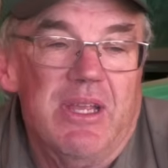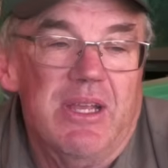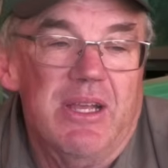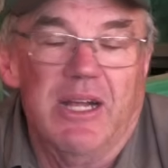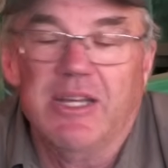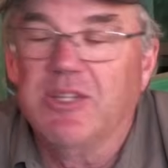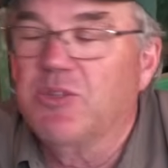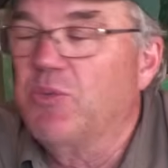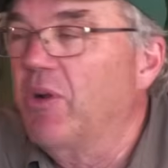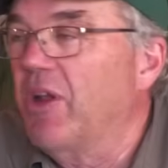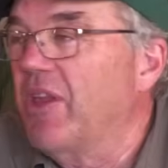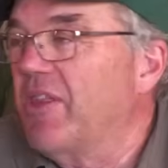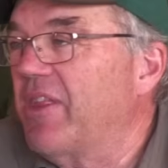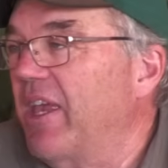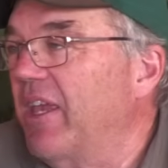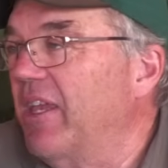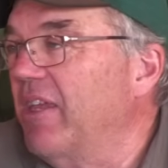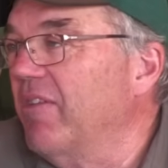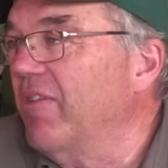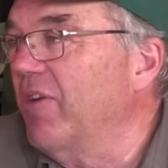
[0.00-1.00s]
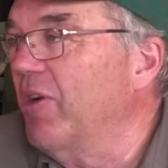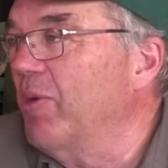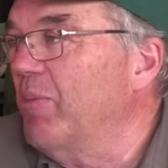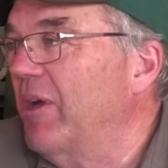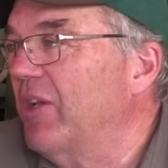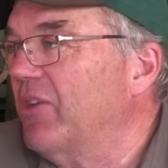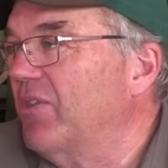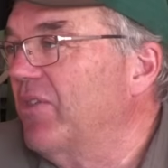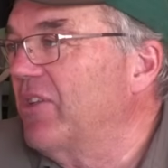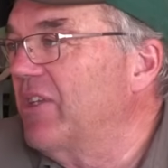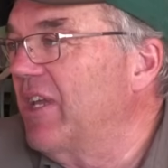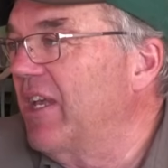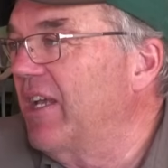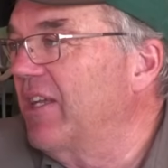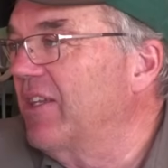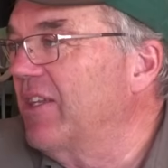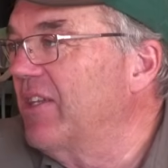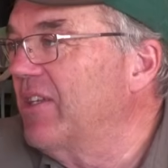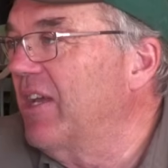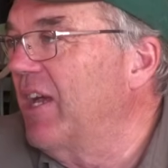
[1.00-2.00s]
I just want to thank you very much for
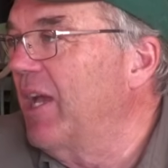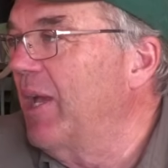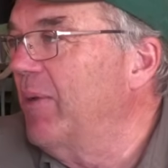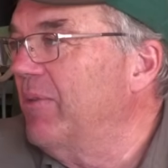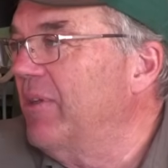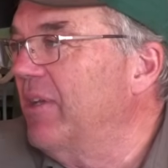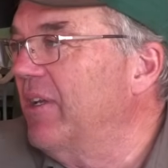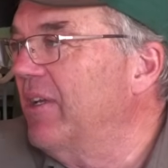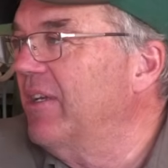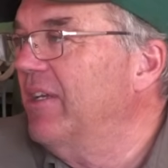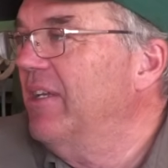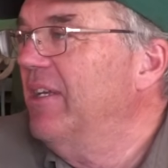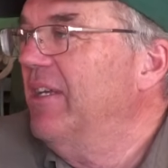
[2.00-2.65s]
taking the time to